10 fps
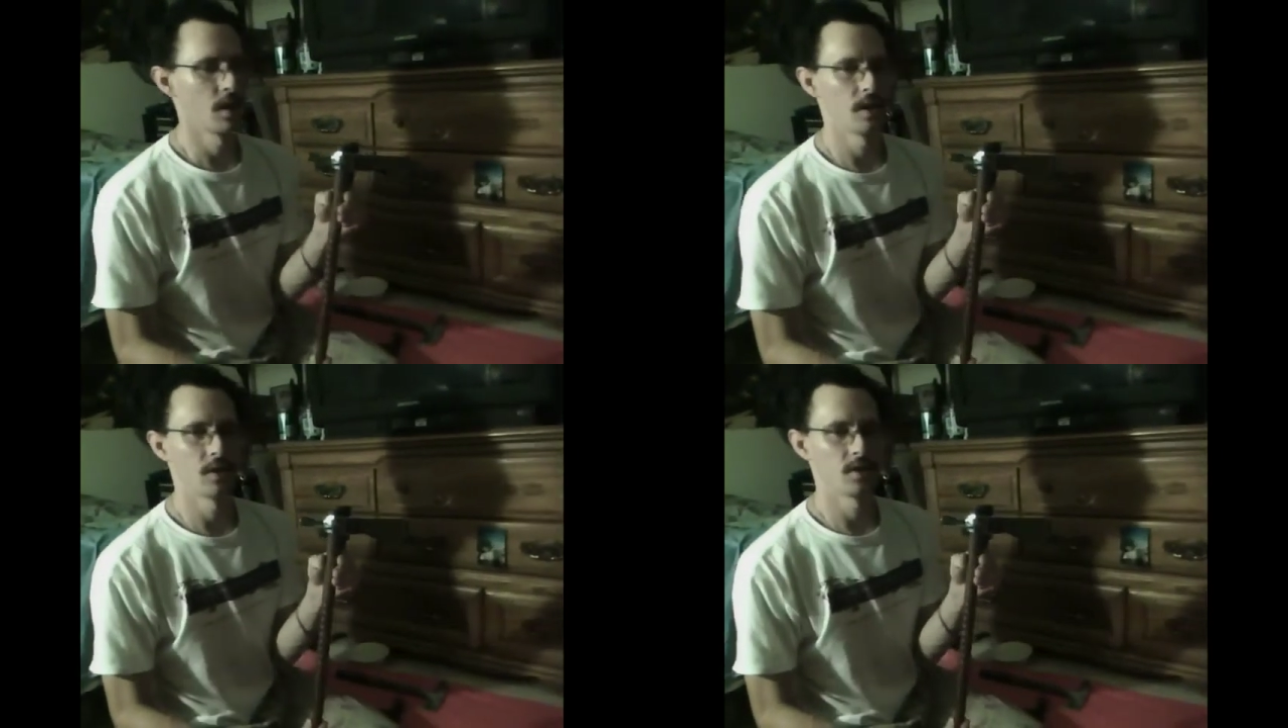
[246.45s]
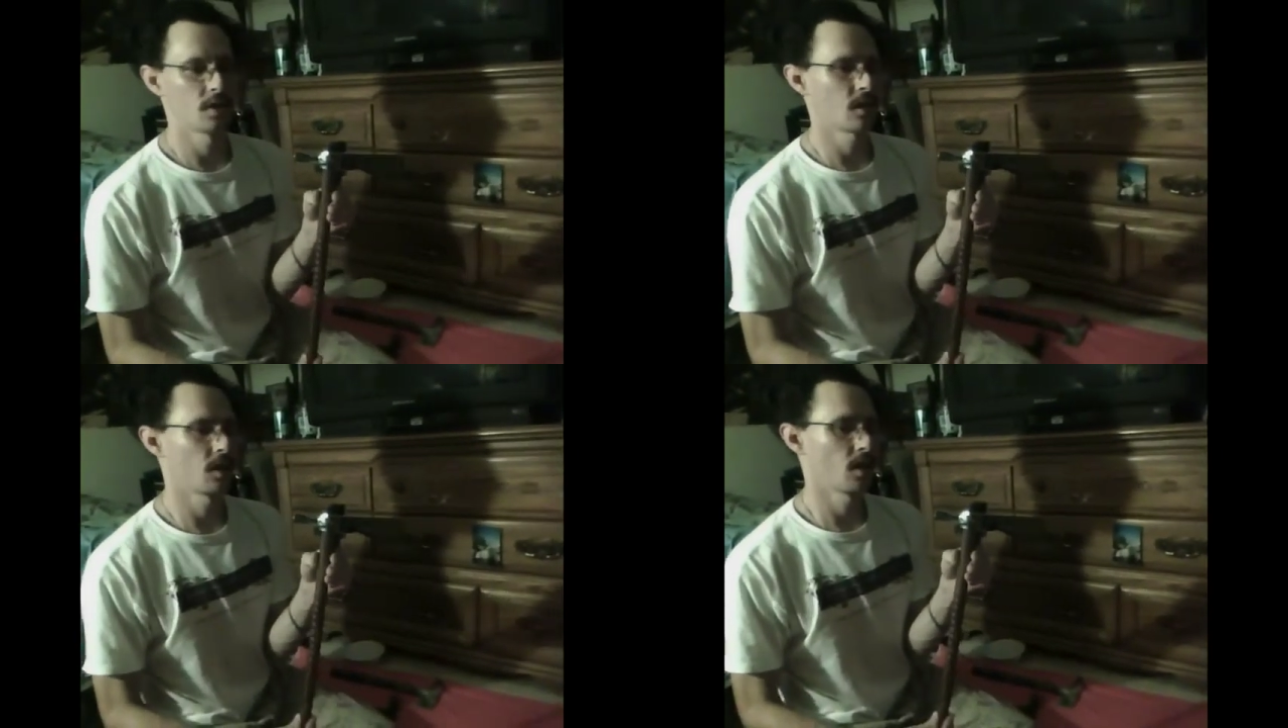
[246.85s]
is
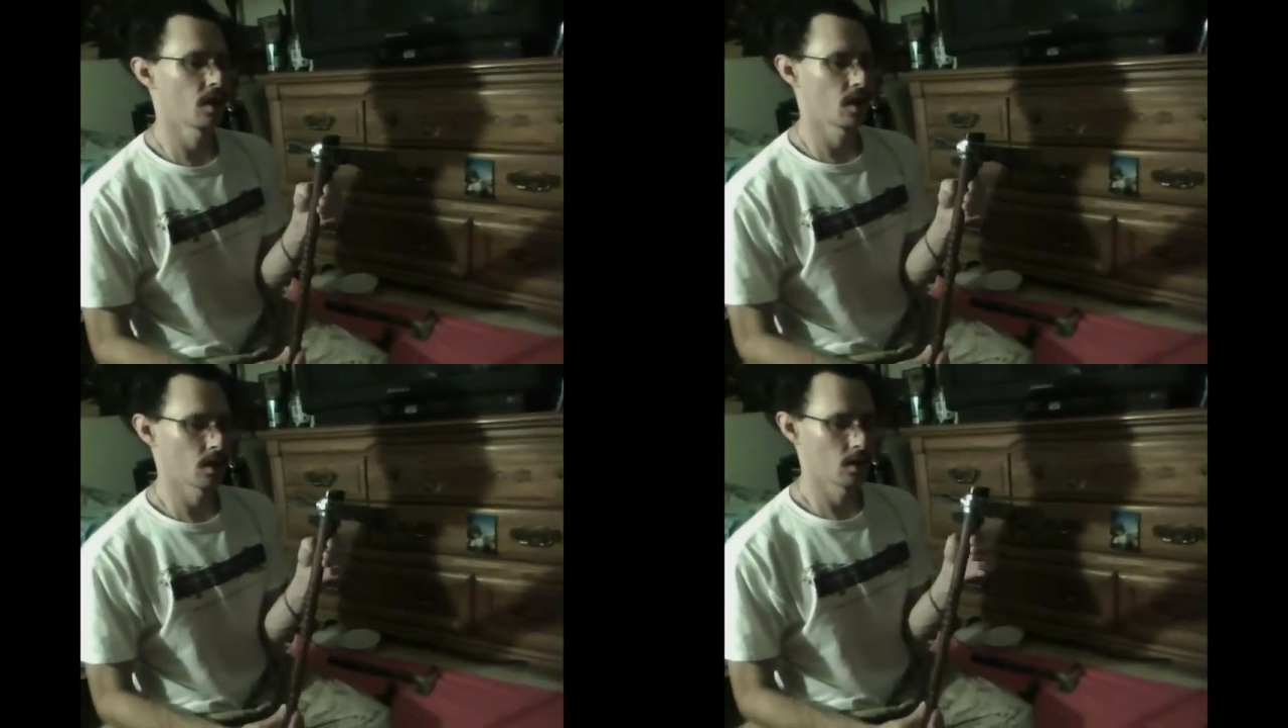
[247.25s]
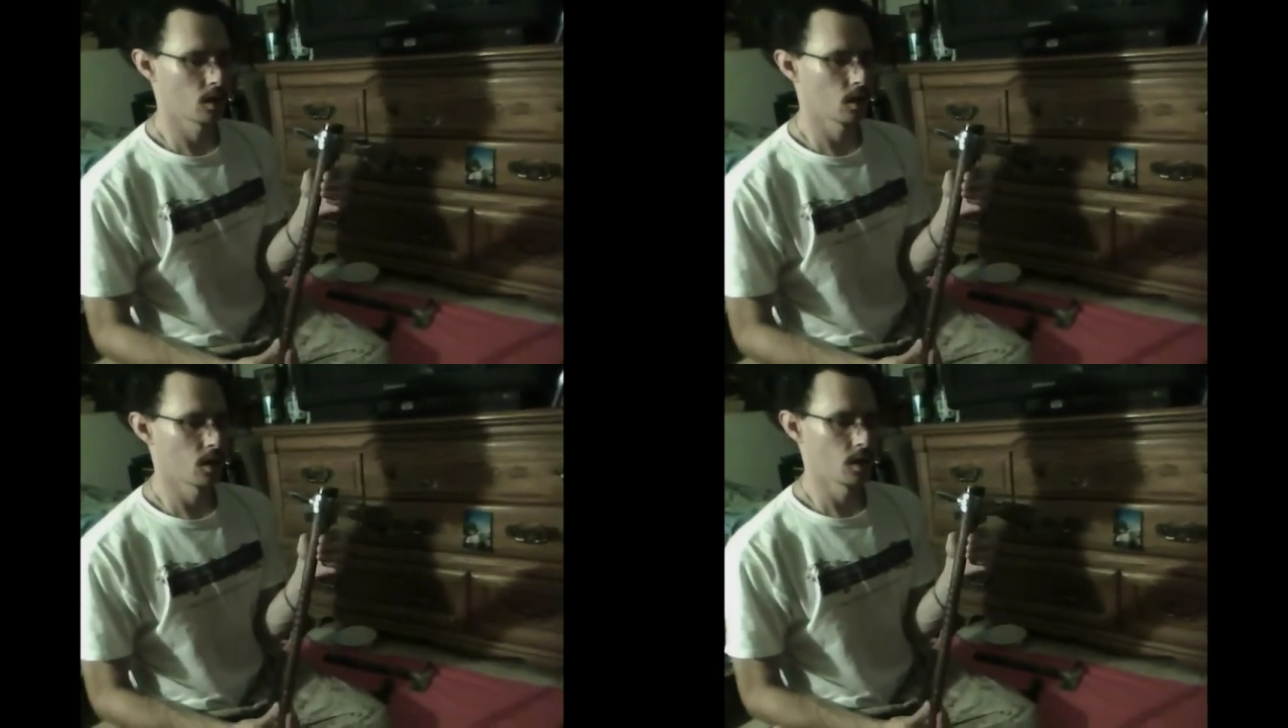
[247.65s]
the
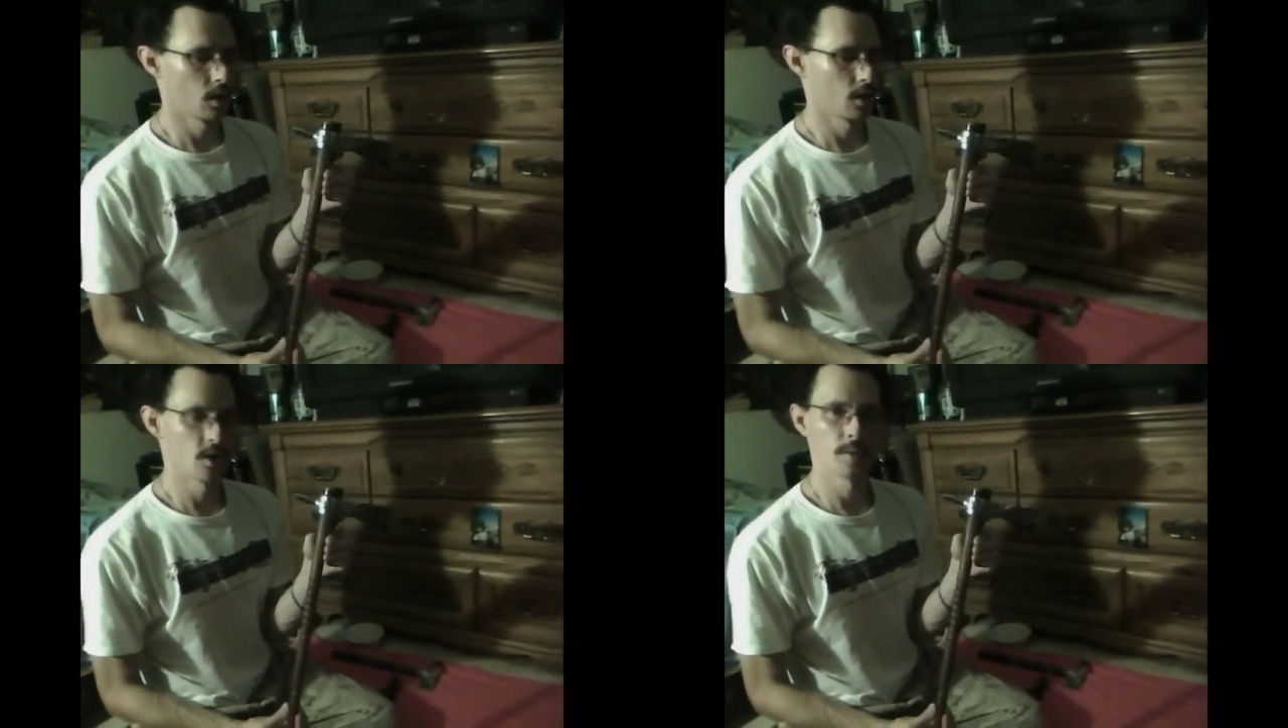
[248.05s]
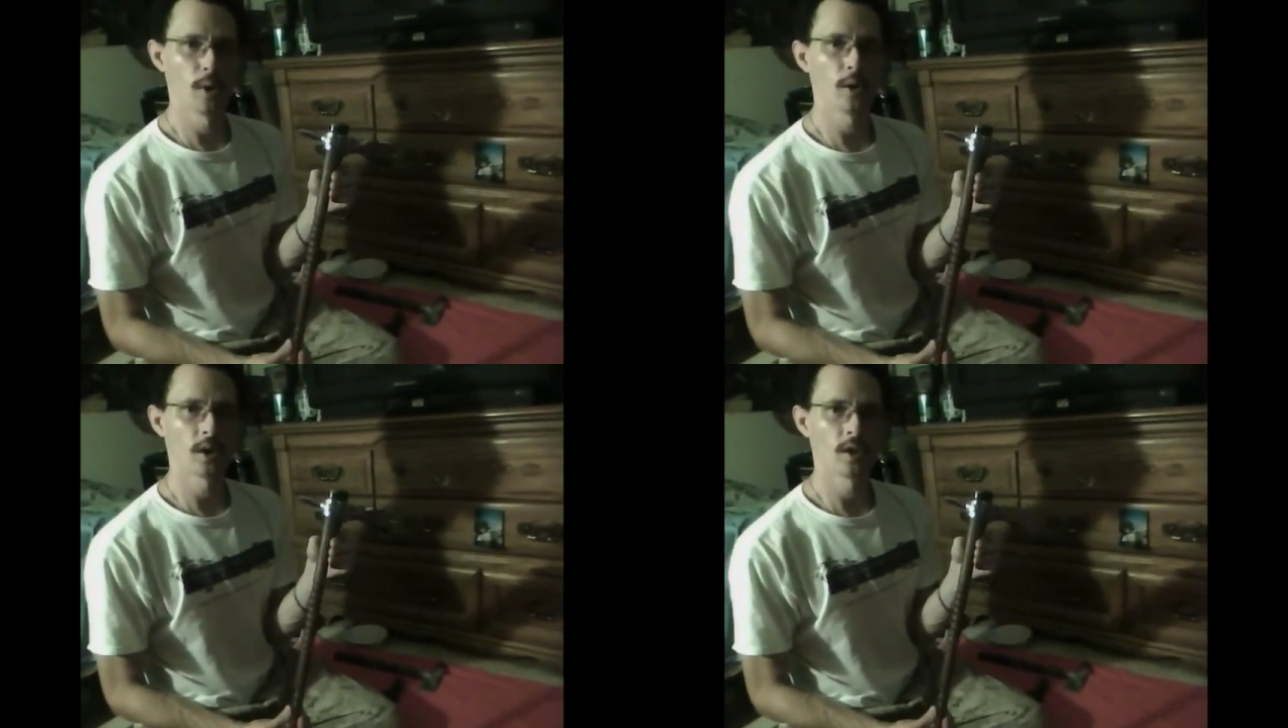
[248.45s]

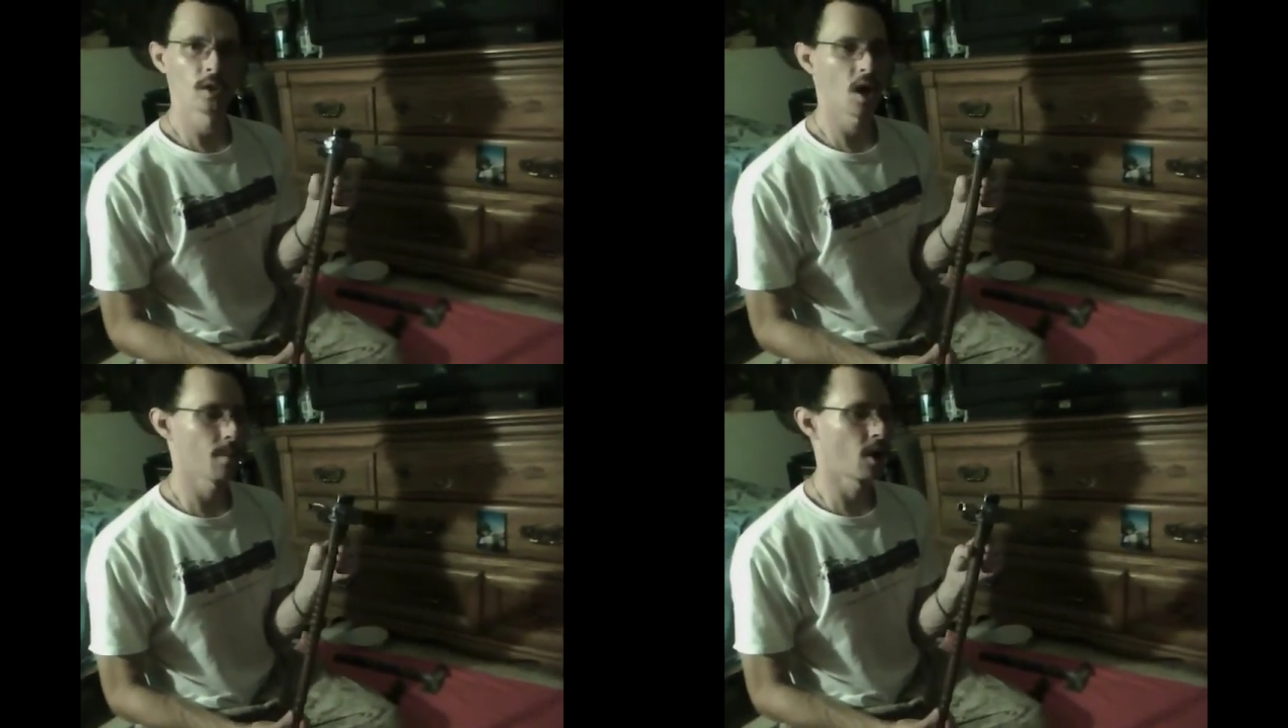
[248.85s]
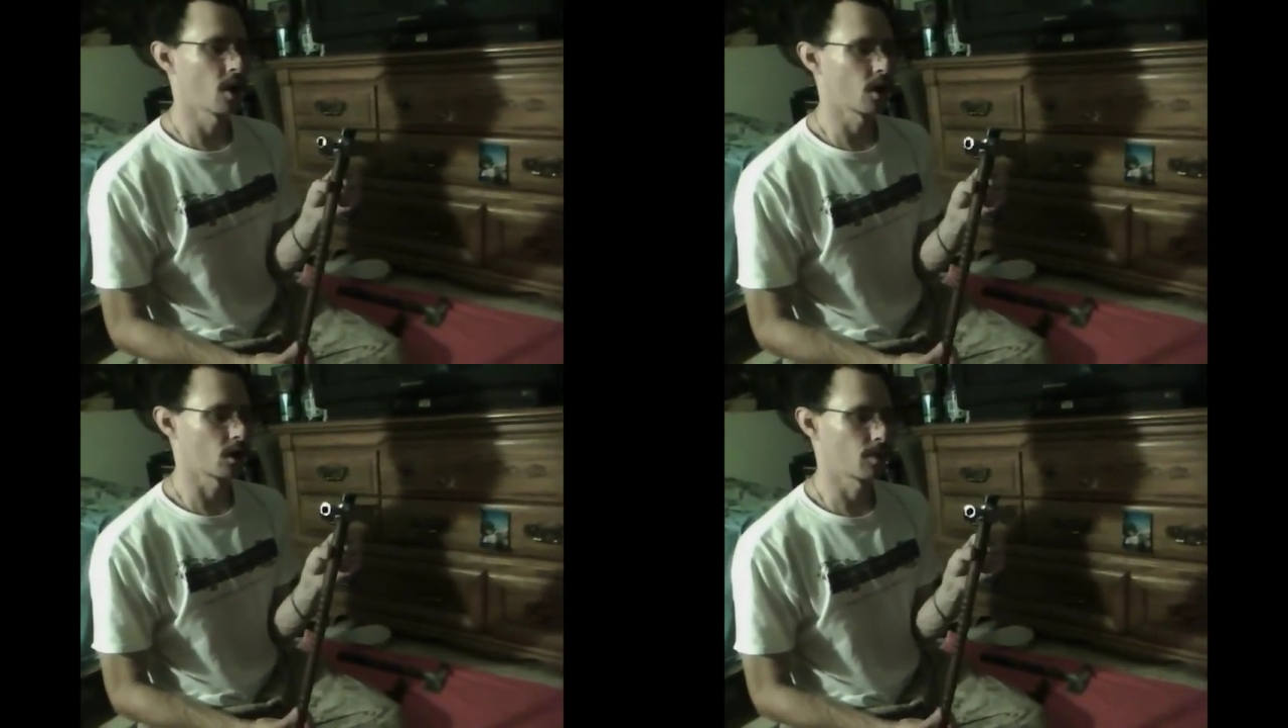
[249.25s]
Smokin'
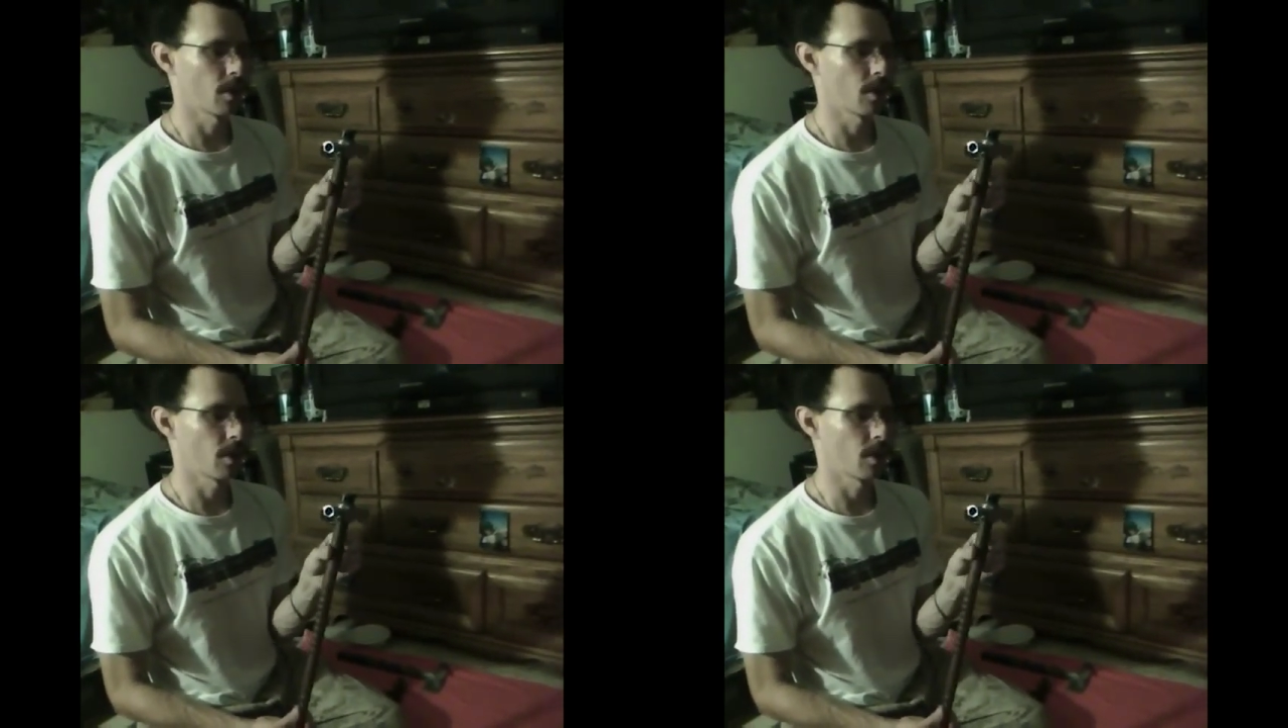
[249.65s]
Tomahawk